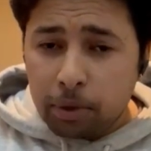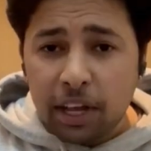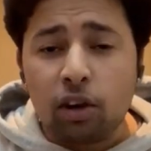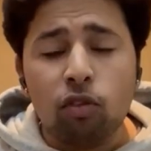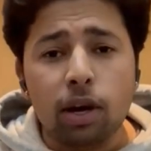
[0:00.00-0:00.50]

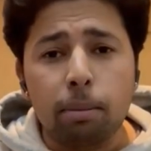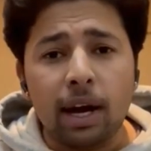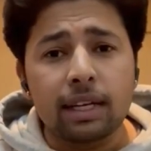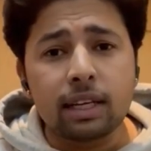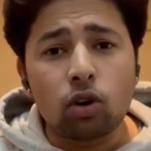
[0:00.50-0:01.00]
takeover
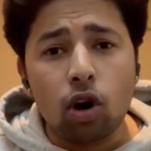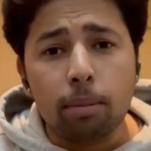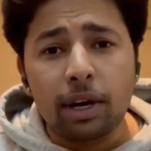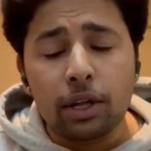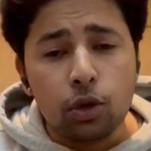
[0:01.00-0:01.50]
by the
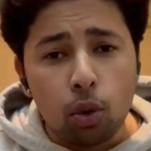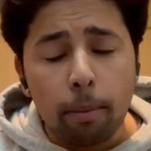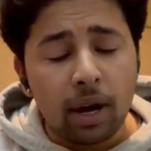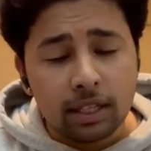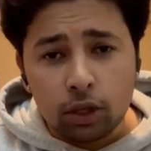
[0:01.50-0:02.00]
government,
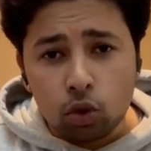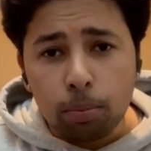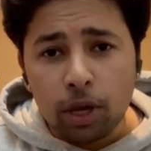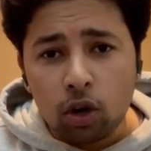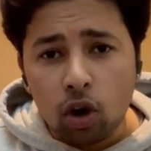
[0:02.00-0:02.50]
by the
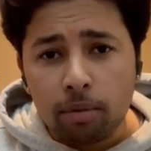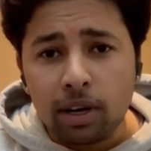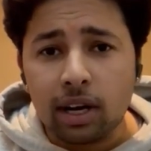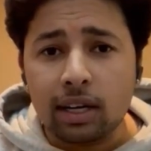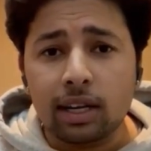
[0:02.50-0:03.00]
UPA
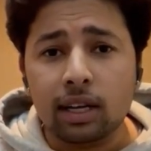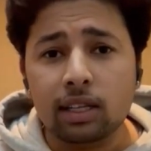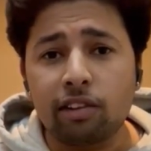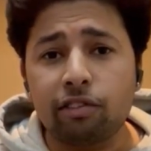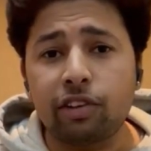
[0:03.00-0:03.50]
government under
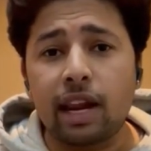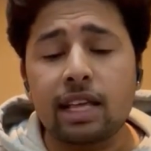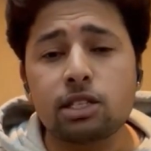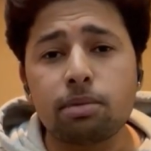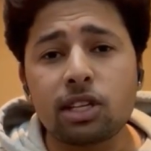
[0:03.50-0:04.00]
the
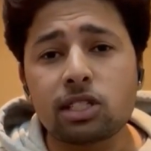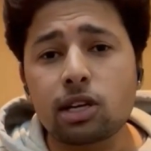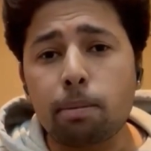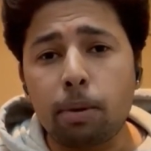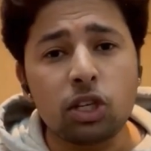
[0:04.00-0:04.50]
finance
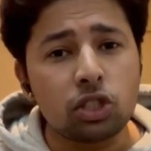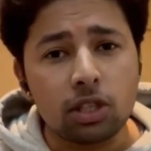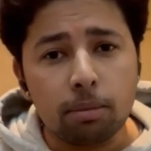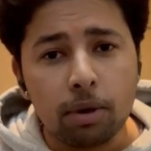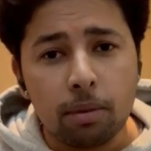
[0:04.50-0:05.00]
minister P.
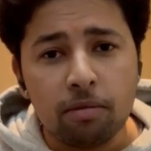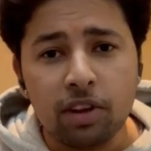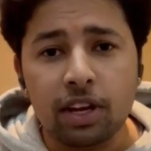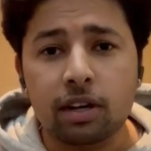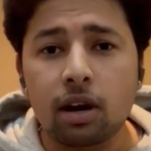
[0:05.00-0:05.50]
Chidambaram,
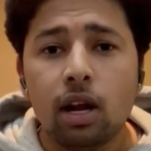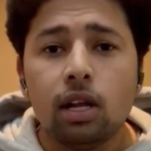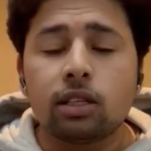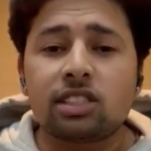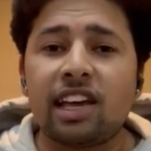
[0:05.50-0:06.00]
where
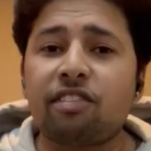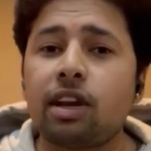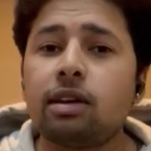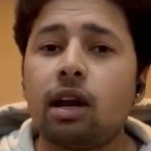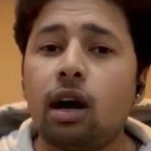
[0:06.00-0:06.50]

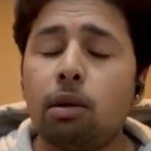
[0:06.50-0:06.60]
several